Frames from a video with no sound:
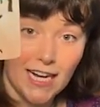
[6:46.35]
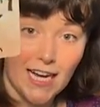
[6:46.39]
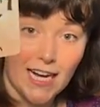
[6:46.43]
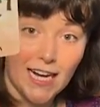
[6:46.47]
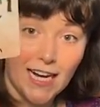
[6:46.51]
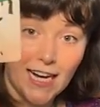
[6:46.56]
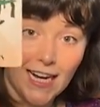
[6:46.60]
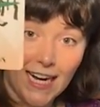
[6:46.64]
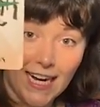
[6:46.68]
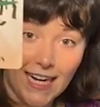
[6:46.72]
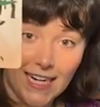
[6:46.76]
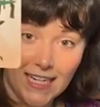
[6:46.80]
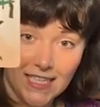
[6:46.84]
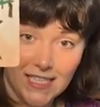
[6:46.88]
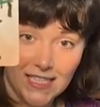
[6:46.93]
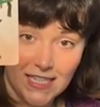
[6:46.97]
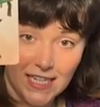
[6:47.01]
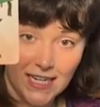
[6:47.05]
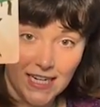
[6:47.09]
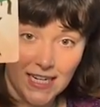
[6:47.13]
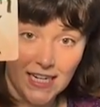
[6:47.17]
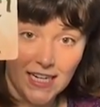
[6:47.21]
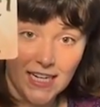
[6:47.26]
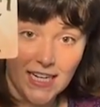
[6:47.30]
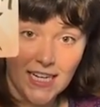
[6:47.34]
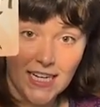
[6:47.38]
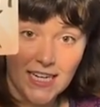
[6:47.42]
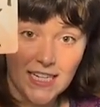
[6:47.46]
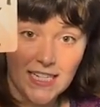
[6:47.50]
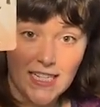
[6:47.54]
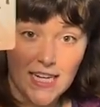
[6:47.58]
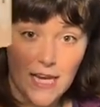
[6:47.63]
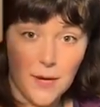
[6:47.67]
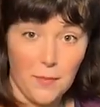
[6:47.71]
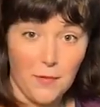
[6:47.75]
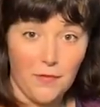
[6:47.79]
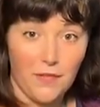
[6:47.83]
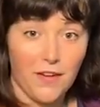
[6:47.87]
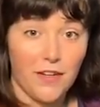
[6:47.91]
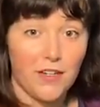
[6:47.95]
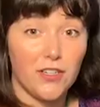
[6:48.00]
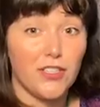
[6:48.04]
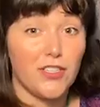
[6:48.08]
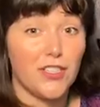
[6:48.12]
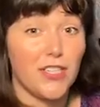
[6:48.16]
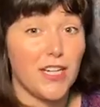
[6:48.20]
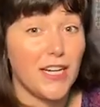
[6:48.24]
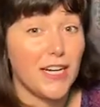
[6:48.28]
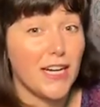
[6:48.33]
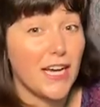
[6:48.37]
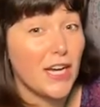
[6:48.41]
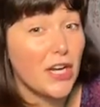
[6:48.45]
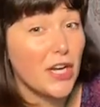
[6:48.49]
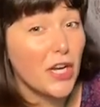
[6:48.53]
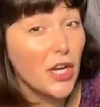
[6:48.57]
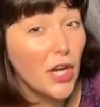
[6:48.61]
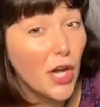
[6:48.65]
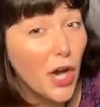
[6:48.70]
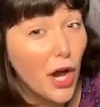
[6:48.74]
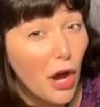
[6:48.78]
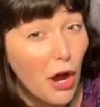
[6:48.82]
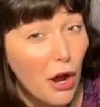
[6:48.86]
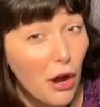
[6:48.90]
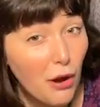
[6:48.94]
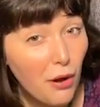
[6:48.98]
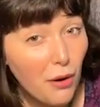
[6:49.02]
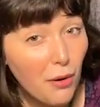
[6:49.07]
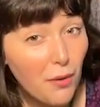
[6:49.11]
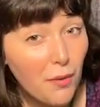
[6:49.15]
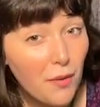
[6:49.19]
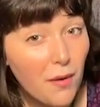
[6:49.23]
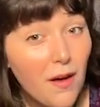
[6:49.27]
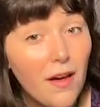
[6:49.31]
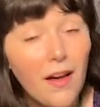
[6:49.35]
kind of type of energy. And I know